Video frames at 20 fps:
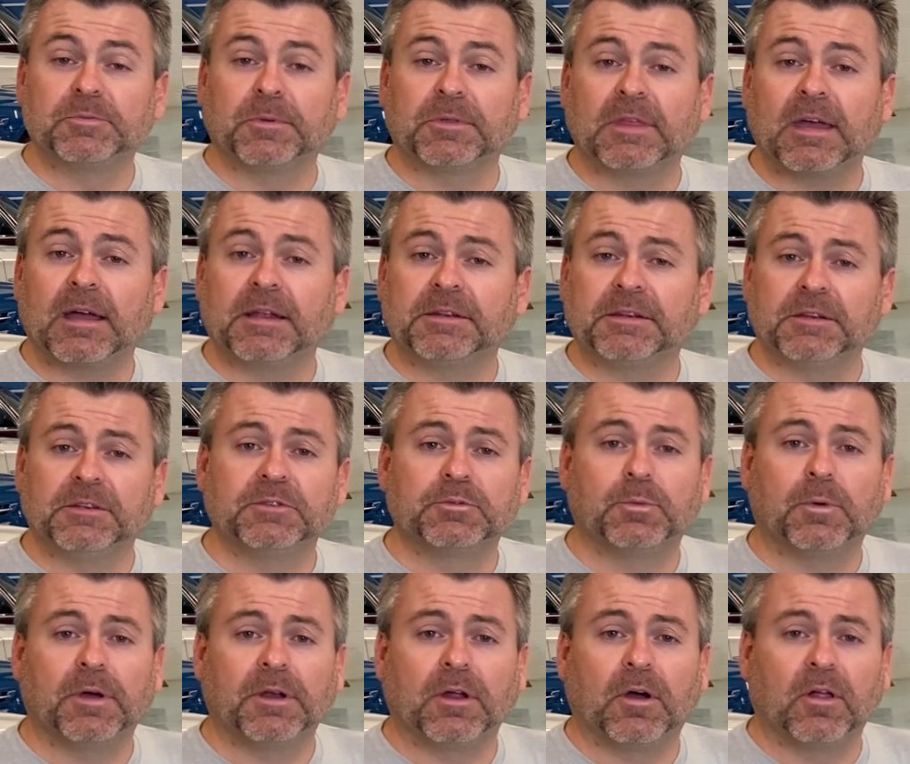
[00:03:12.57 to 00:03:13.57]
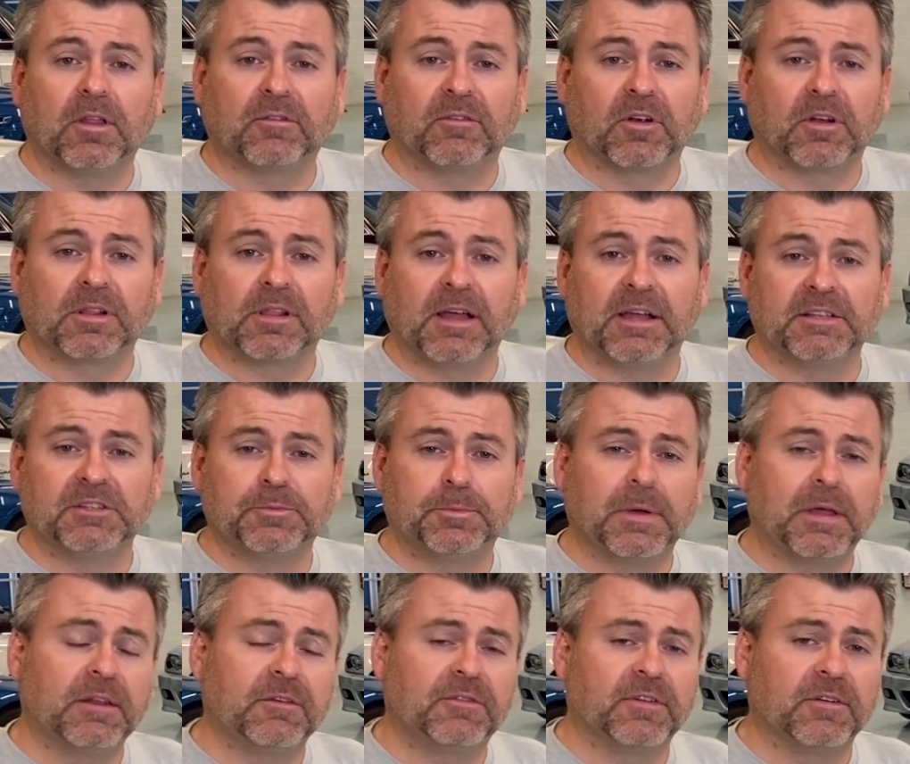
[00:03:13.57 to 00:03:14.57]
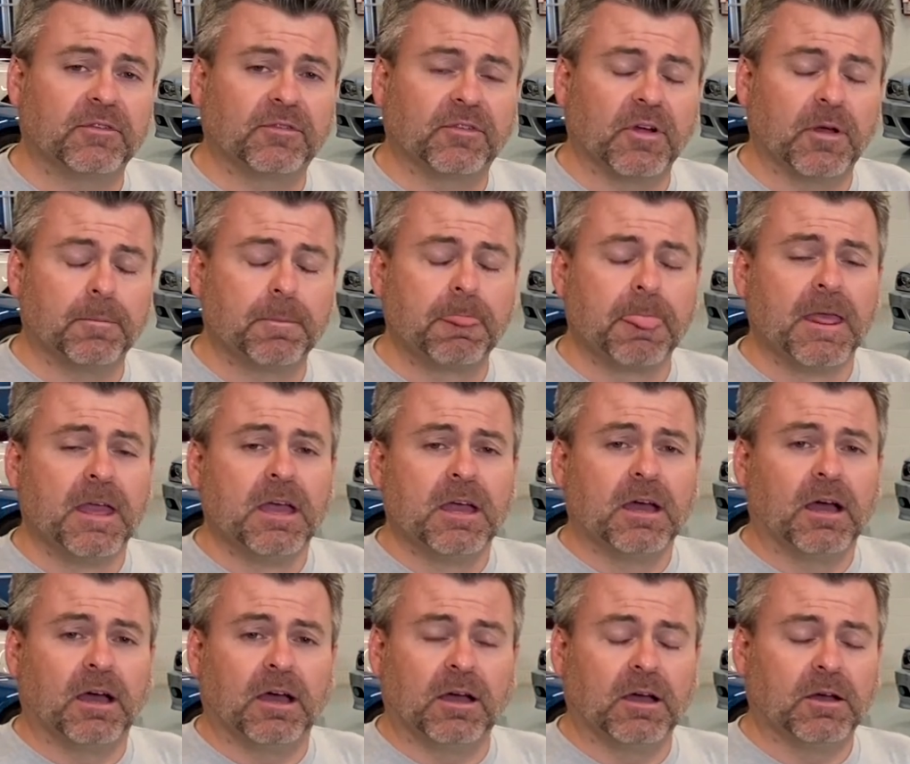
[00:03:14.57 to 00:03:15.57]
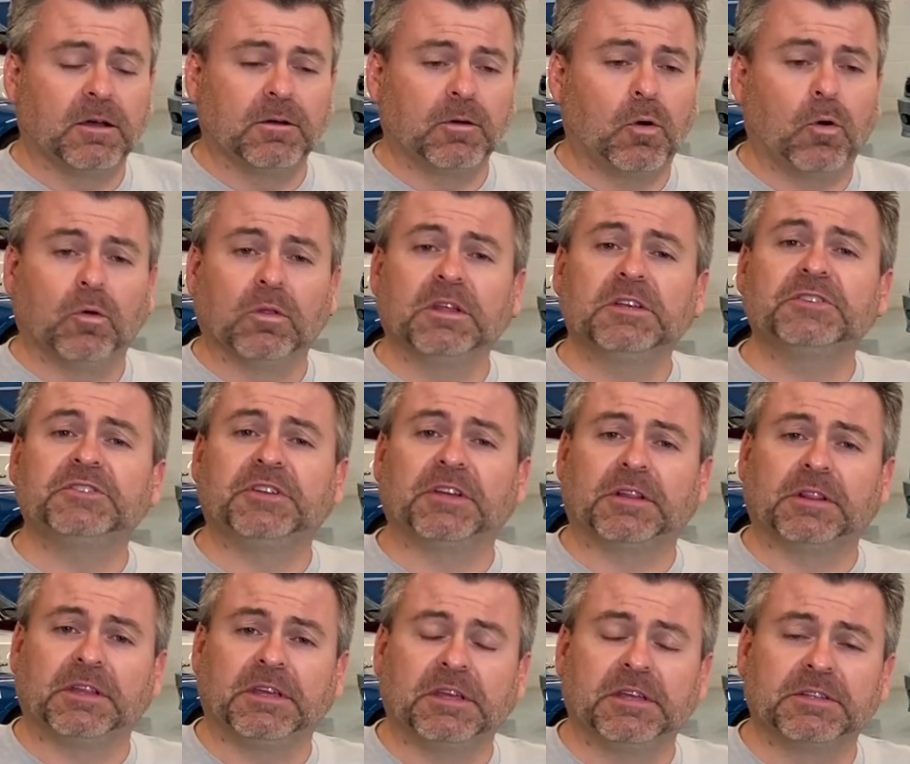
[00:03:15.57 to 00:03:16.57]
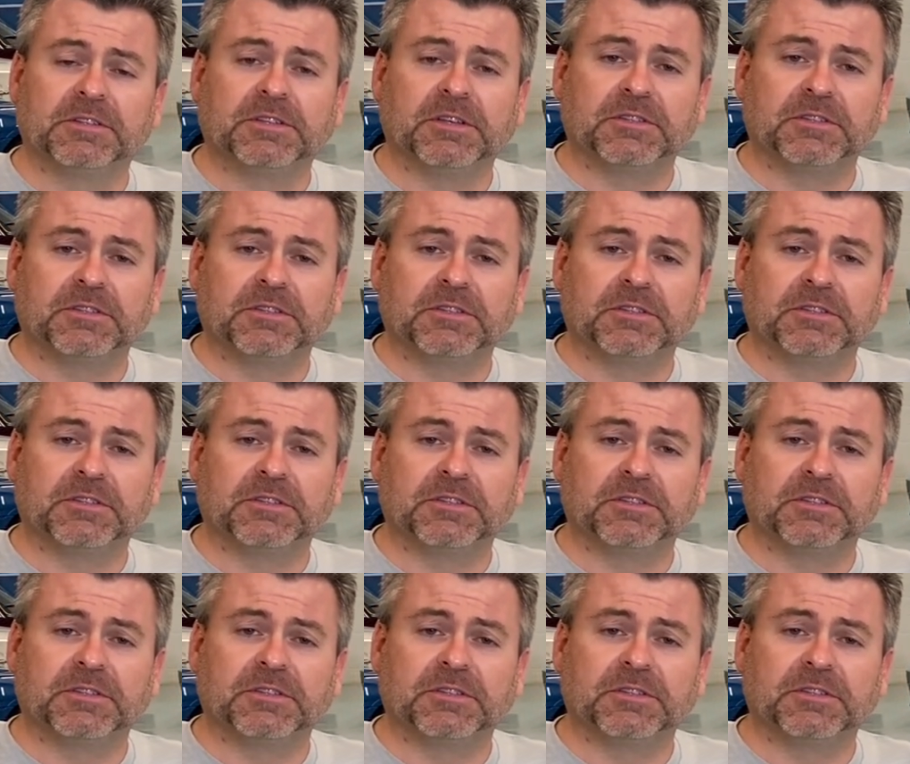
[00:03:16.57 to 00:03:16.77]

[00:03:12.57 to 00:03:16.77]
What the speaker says: But that is what all of our clients benefit from holistically.